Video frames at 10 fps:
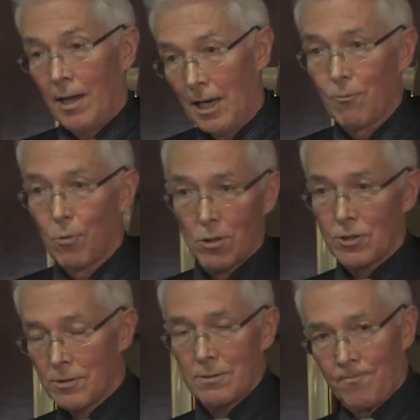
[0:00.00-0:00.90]
It
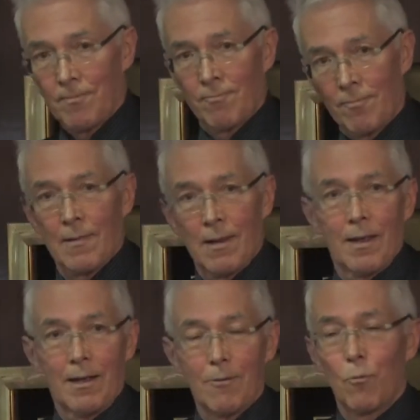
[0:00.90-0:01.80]
was
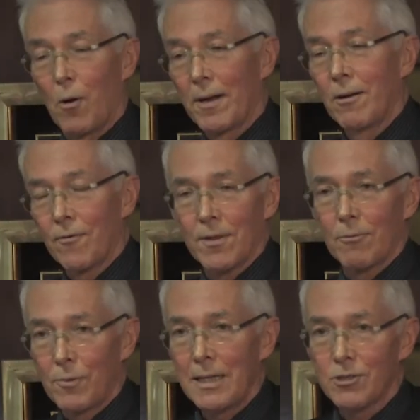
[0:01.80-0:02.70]
one of the
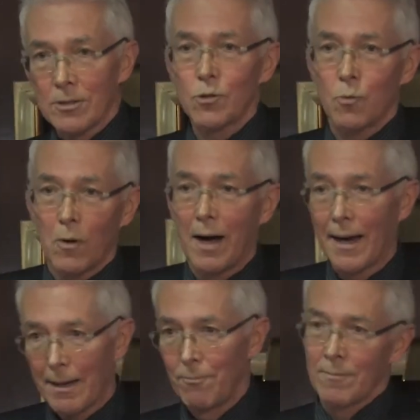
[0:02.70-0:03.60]
reasons
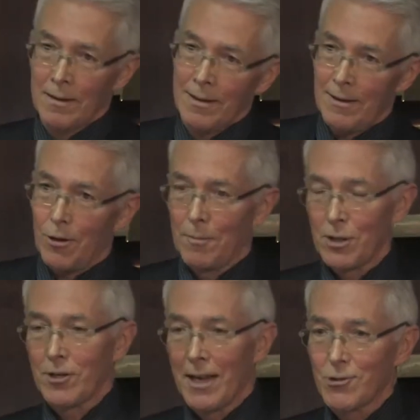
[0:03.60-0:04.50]
why the
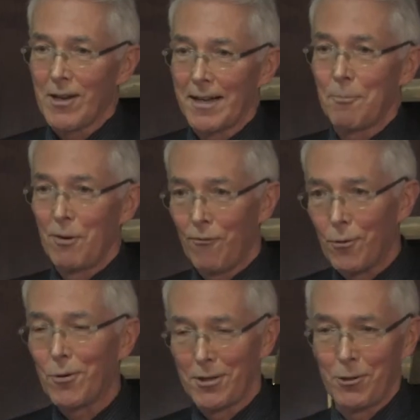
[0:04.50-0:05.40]
Commission has done it
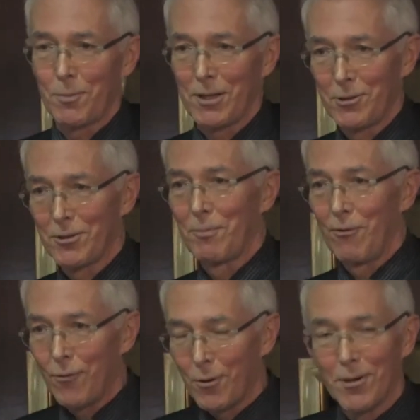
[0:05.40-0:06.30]
before, the European Union
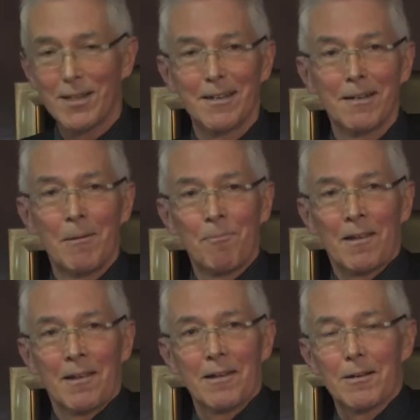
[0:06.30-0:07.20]
before the
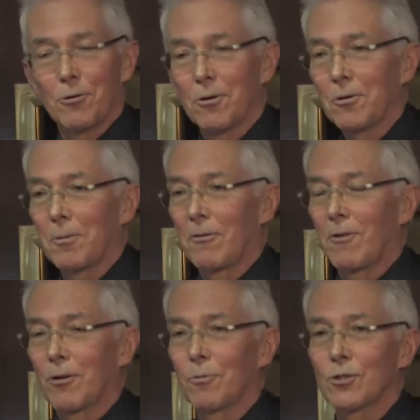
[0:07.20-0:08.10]
Uruguay
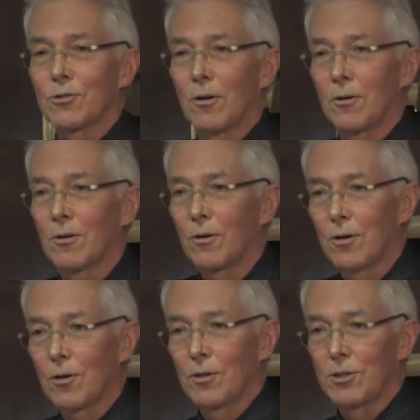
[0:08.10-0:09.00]
round was
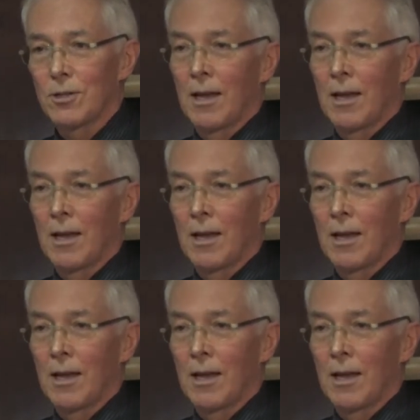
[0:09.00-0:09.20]
concluded.